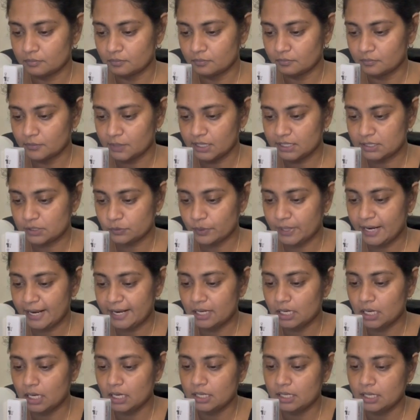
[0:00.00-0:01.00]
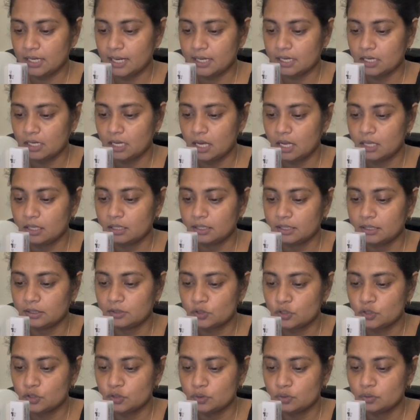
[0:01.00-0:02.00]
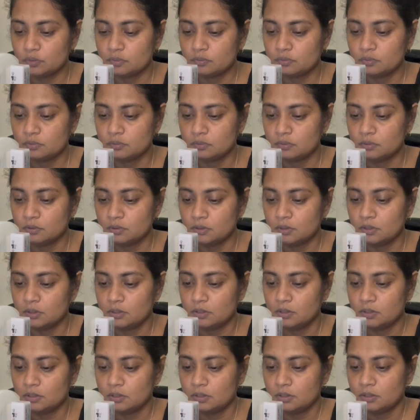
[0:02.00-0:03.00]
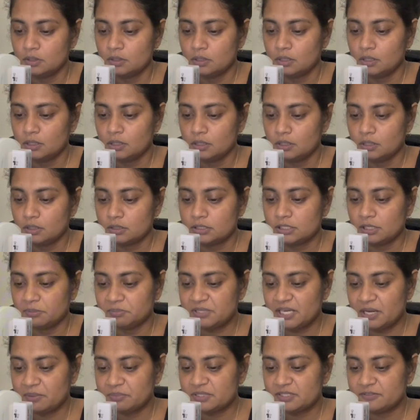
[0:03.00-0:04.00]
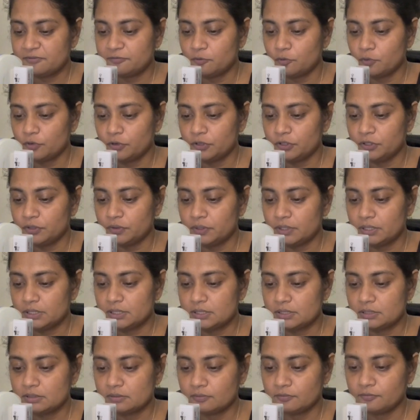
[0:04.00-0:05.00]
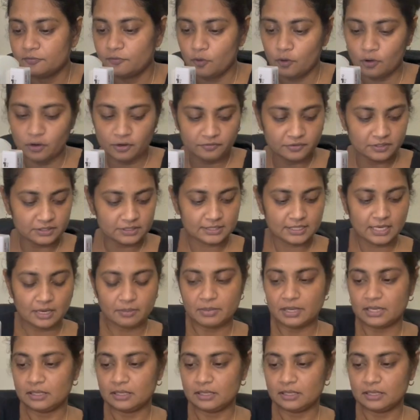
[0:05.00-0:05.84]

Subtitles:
Because when I cut it, I cut like 2, sometimes 4 units, 4 of the same,